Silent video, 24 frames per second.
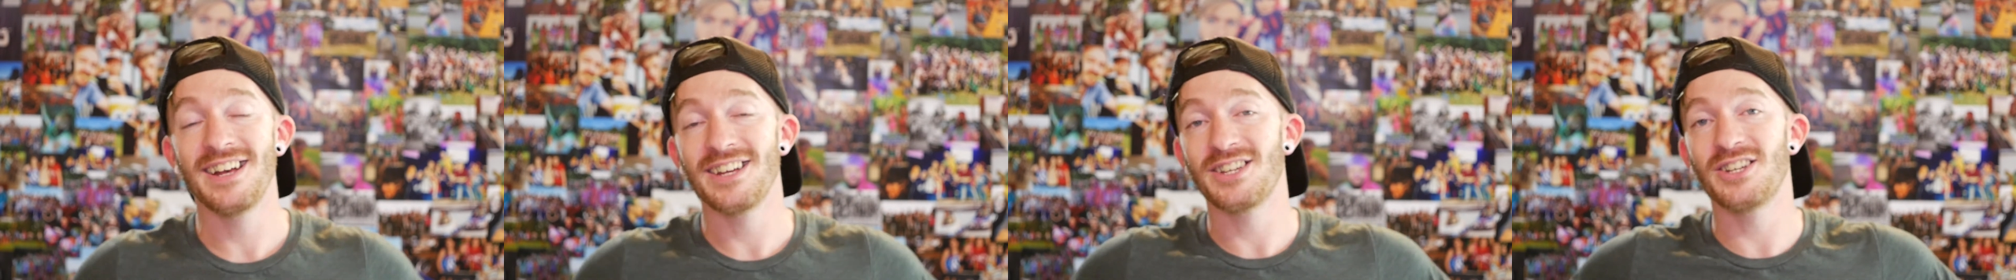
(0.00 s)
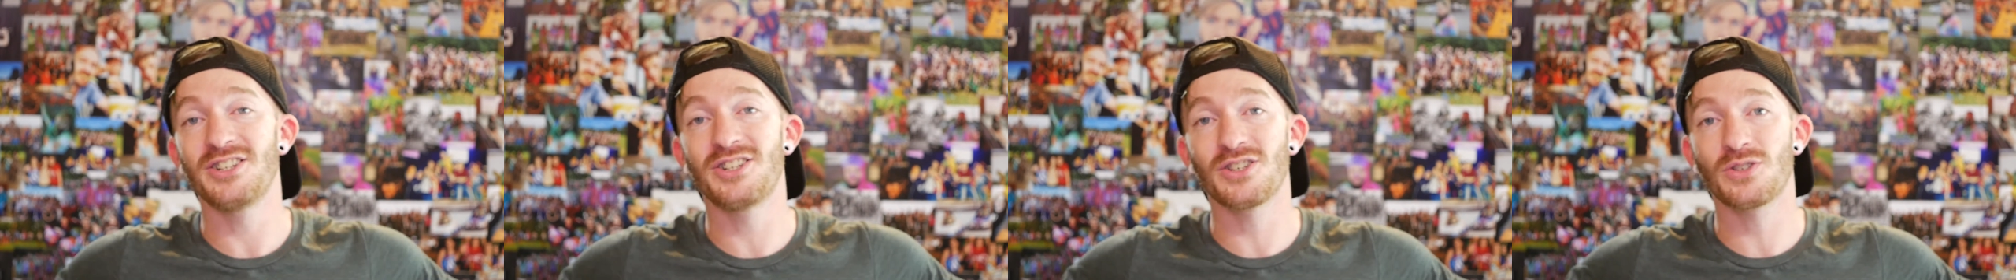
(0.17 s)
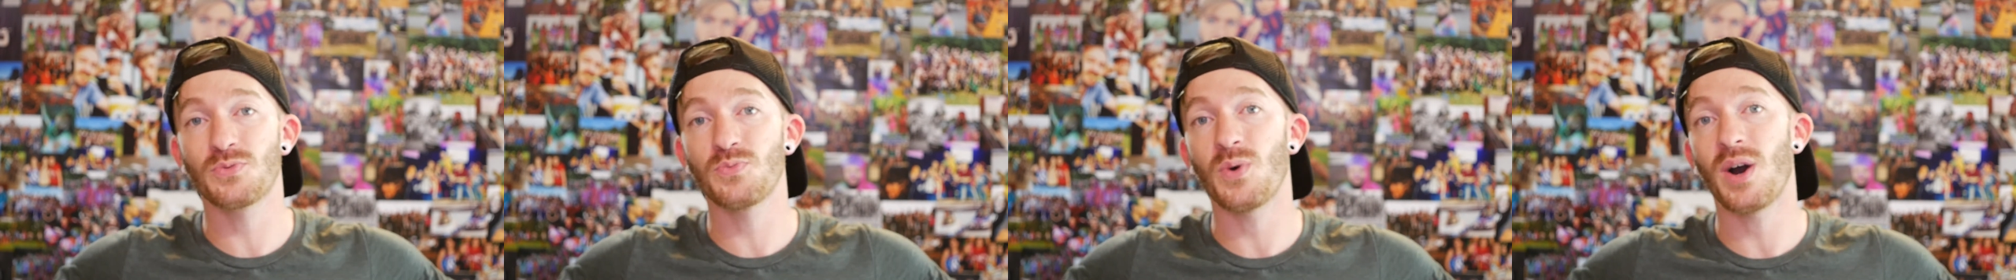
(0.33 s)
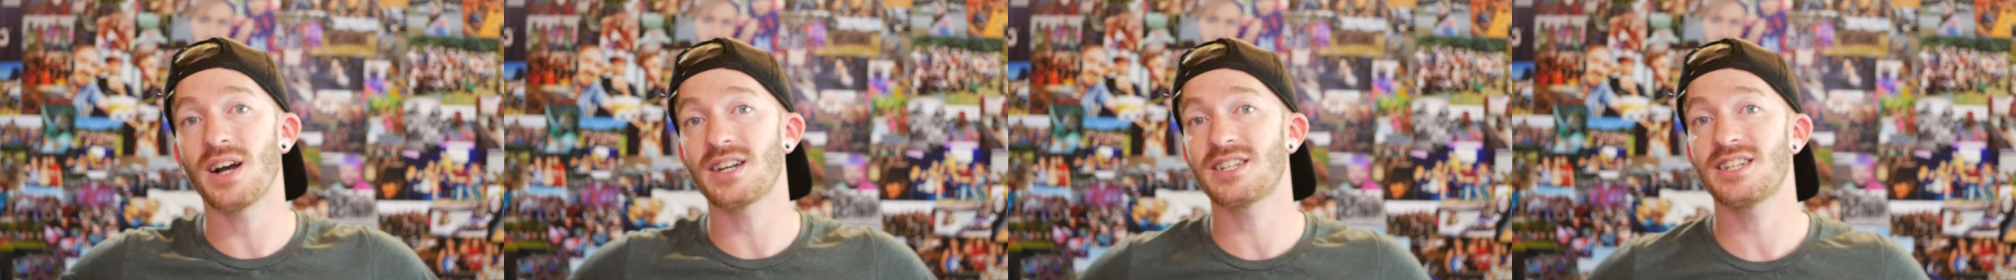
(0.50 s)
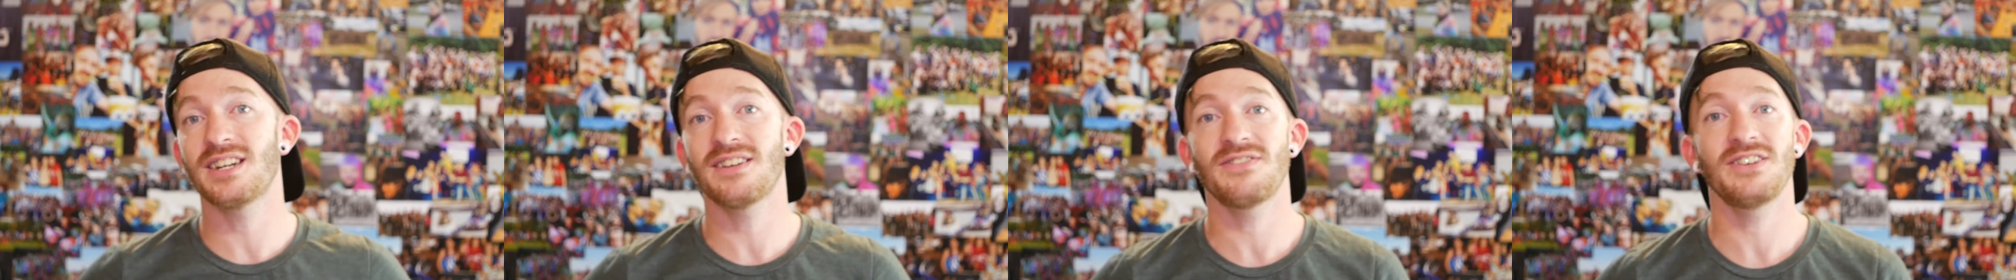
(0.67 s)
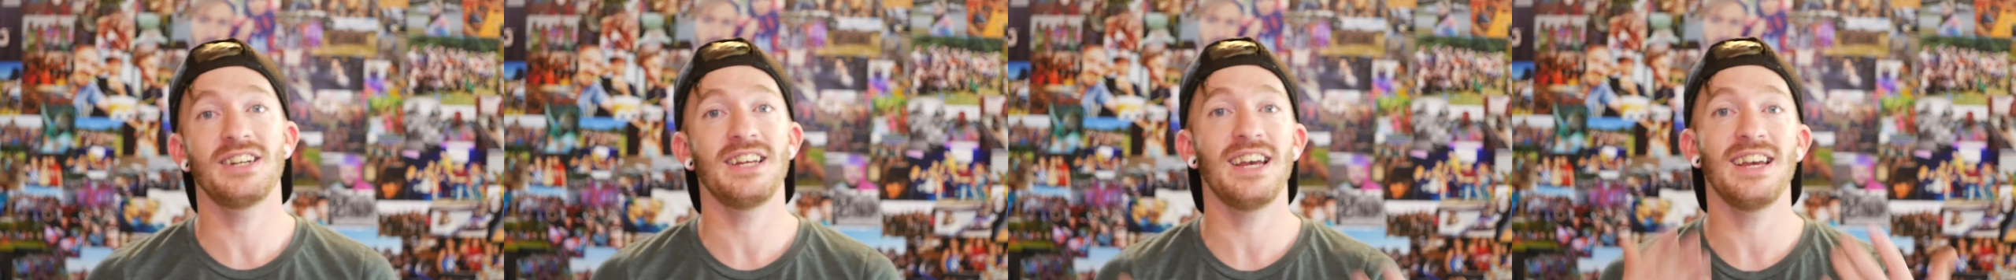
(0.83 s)
you just watch it
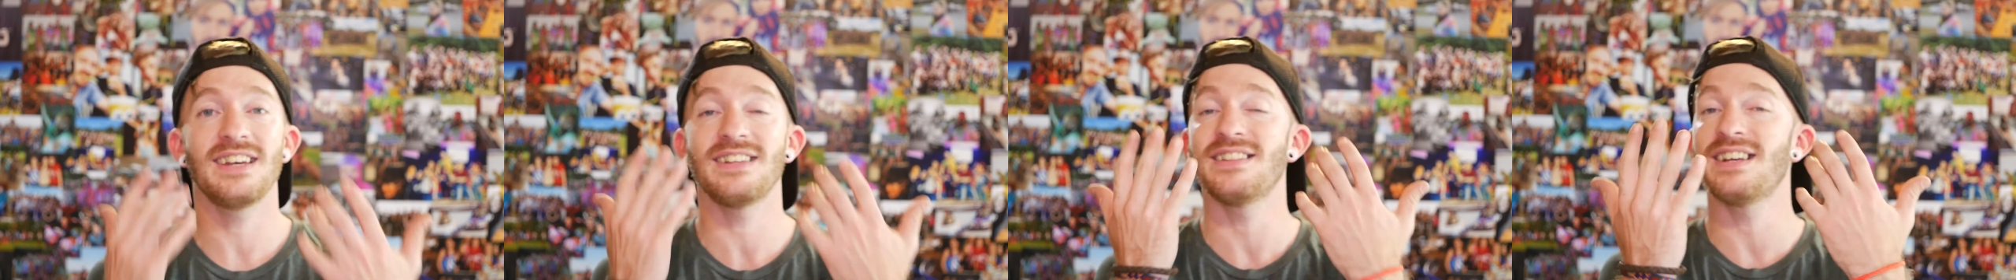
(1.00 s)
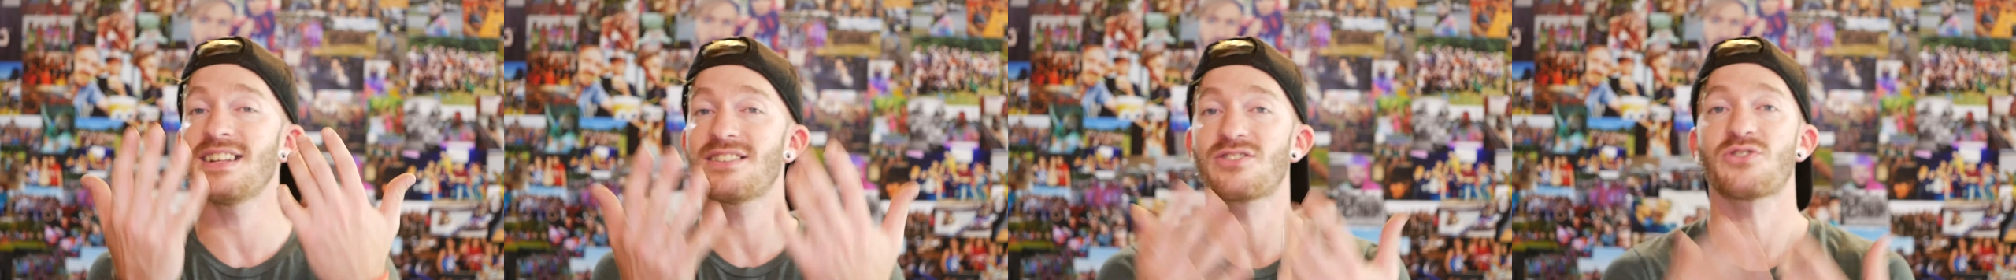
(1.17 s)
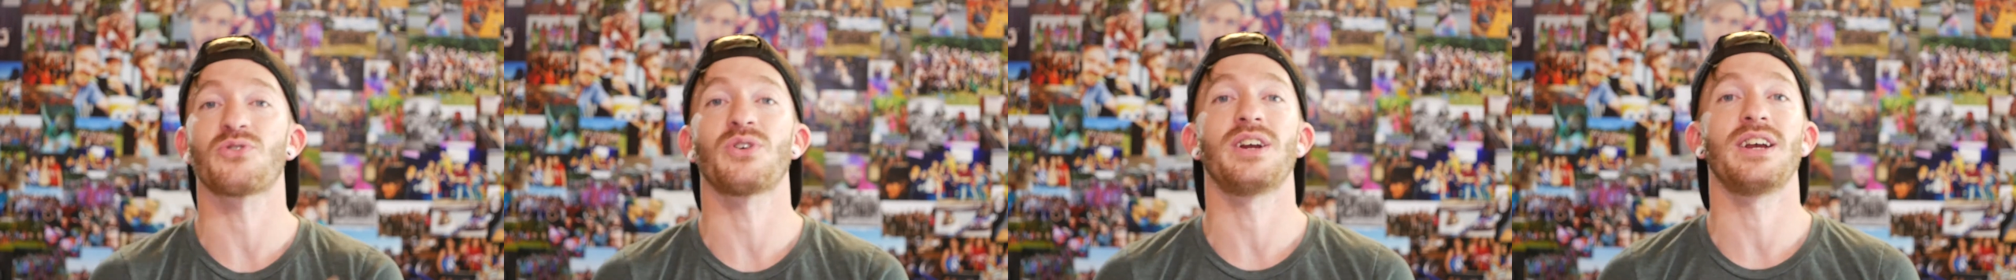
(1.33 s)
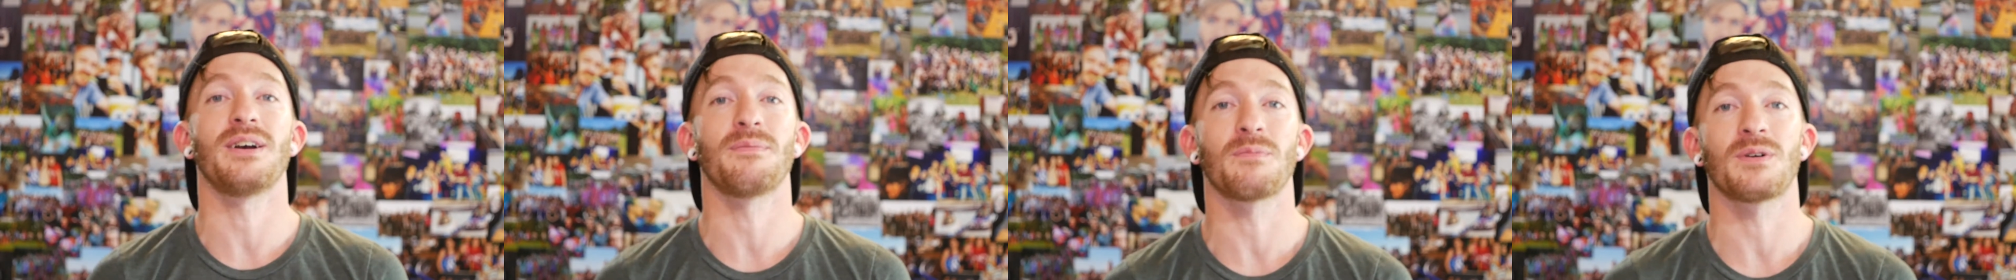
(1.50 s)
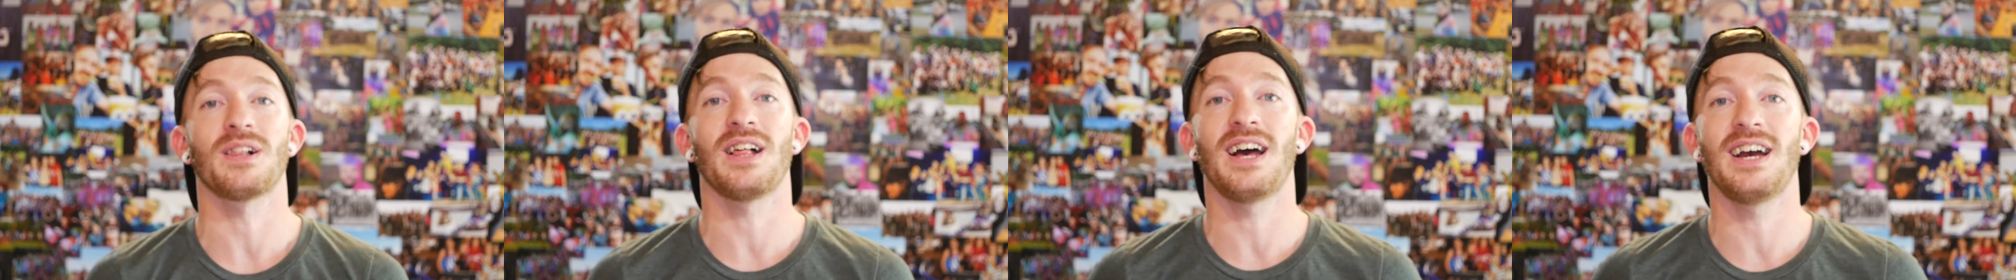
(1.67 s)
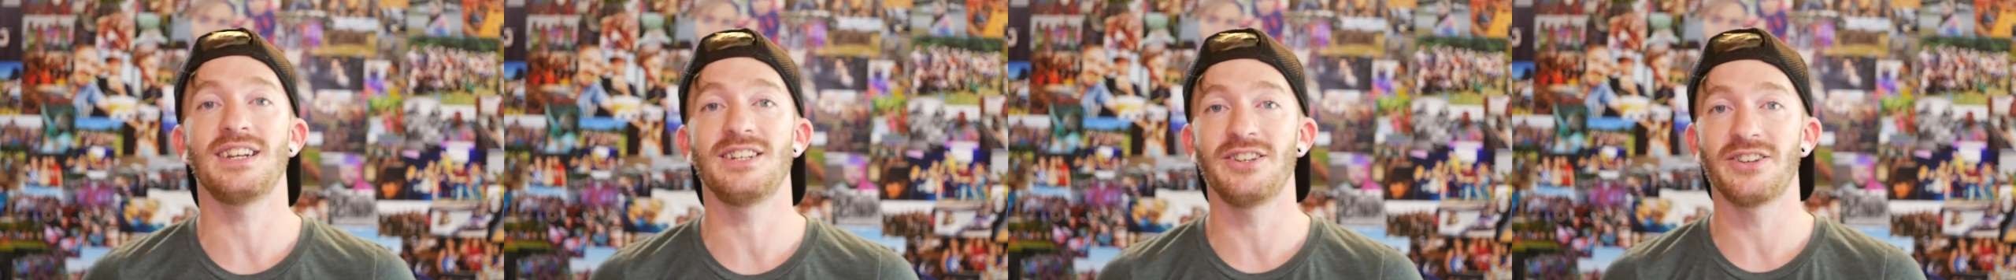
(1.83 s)
every day, and that's great. I'm
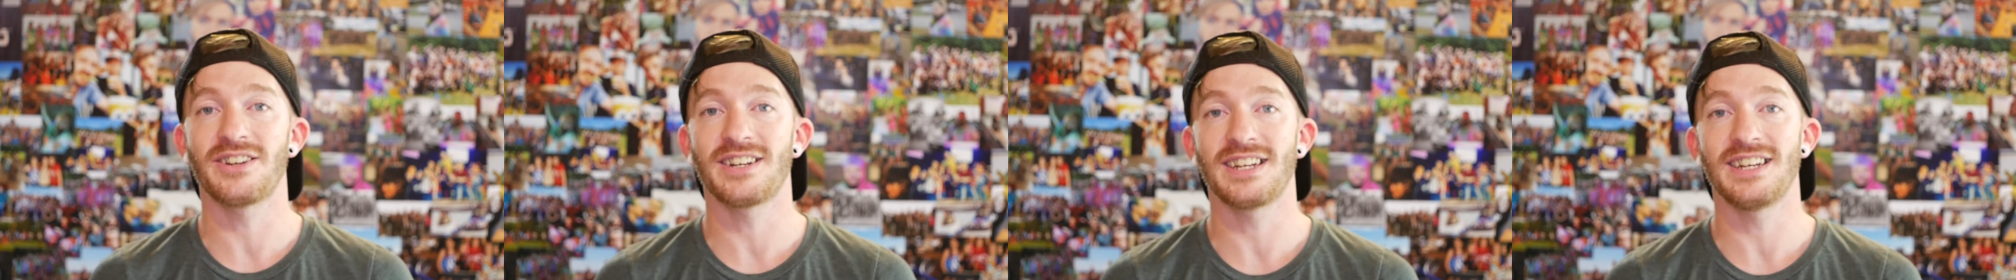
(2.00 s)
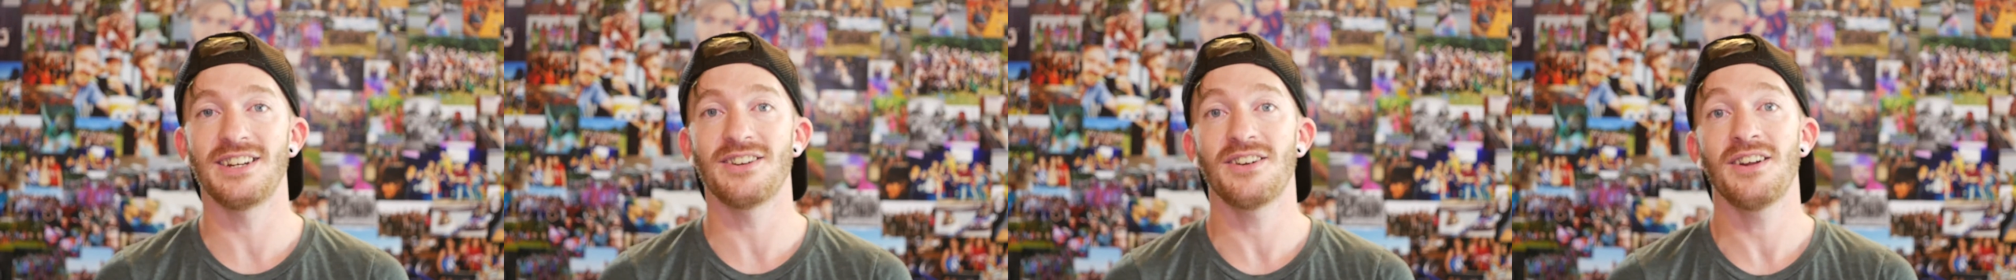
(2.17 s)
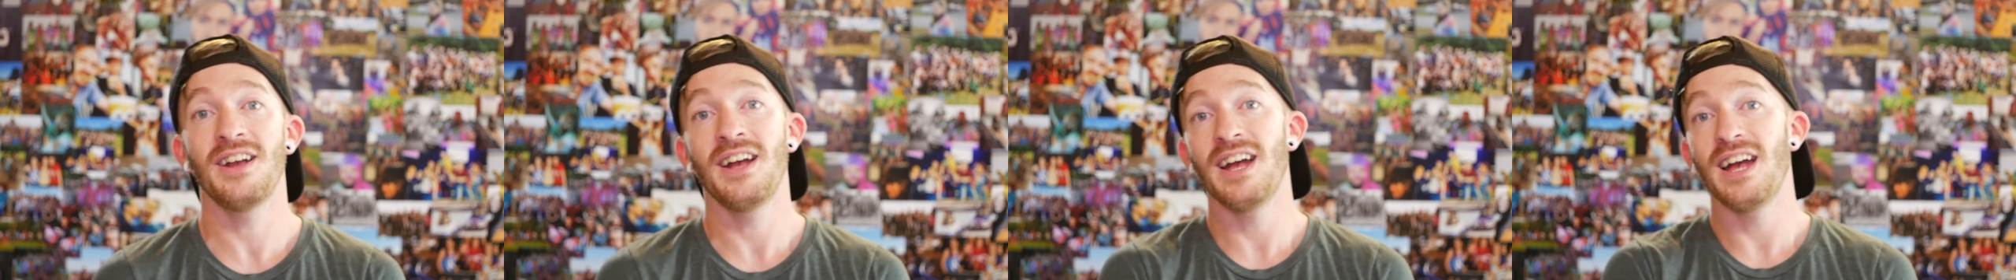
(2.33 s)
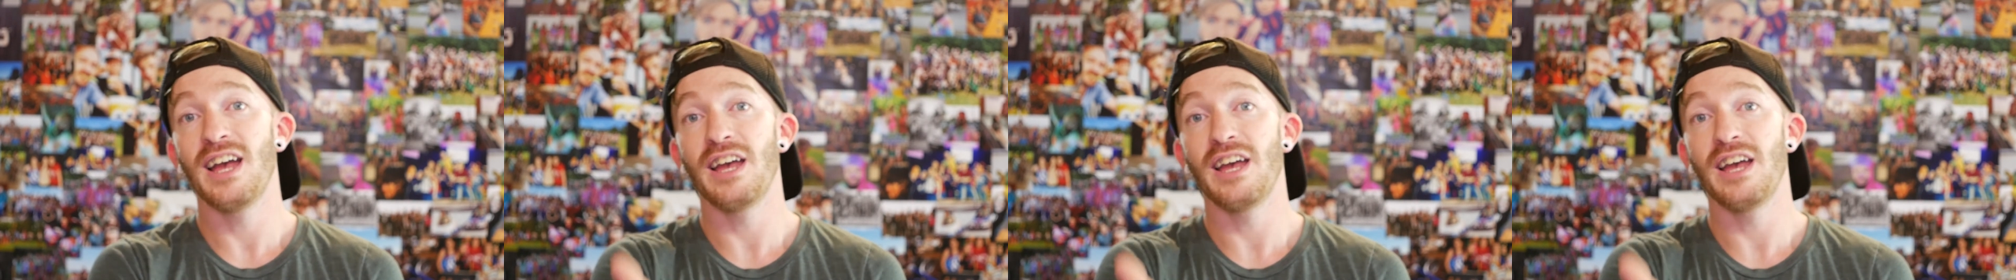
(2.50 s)
glad you're here.